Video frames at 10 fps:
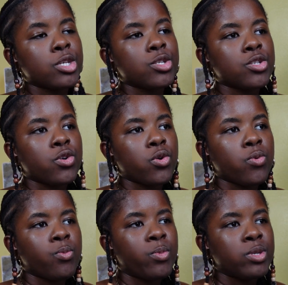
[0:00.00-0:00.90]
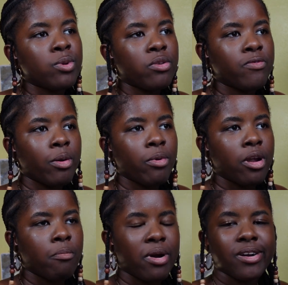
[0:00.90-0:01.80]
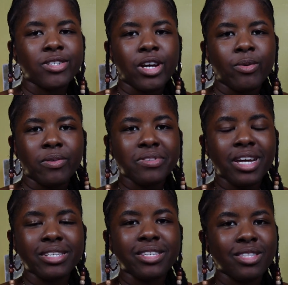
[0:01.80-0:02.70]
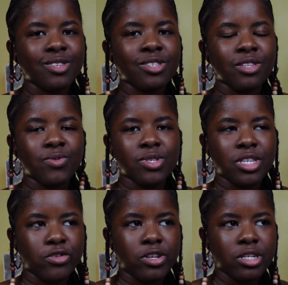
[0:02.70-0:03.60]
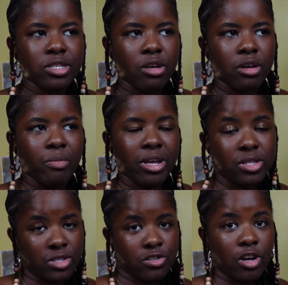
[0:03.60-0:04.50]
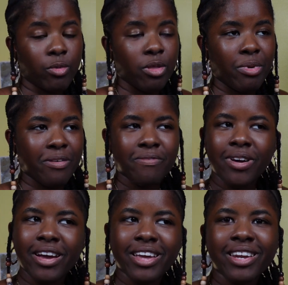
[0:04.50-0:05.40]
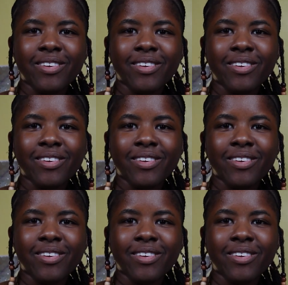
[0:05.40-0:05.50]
So between February and March, I would have started this new series on my Instagram with my friend.